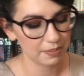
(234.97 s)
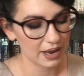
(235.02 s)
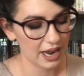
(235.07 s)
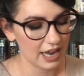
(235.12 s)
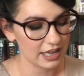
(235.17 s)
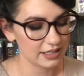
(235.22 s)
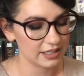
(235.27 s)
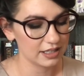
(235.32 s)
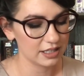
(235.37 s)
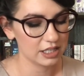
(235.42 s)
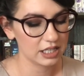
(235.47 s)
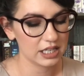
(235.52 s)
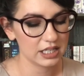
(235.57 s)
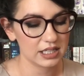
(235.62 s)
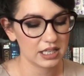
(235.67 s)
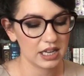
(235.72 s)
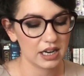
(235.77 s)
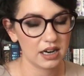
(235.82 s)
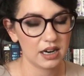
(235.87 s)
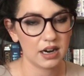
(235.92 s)
passage because
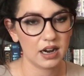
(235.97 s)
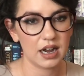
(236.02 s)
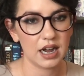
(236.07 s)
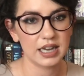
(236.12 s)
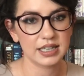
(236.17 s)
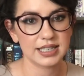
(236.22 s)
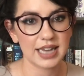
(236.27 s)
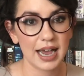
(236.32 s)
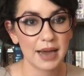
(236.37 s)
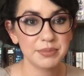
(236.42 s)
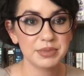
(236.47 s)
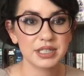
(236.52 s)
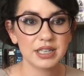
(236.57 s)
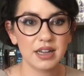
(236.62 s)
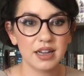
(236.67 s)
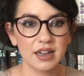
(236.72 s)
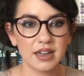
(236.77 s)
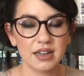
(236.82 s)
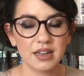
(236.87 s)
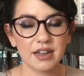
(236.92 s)
there I tabbed
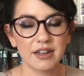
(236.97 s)
a,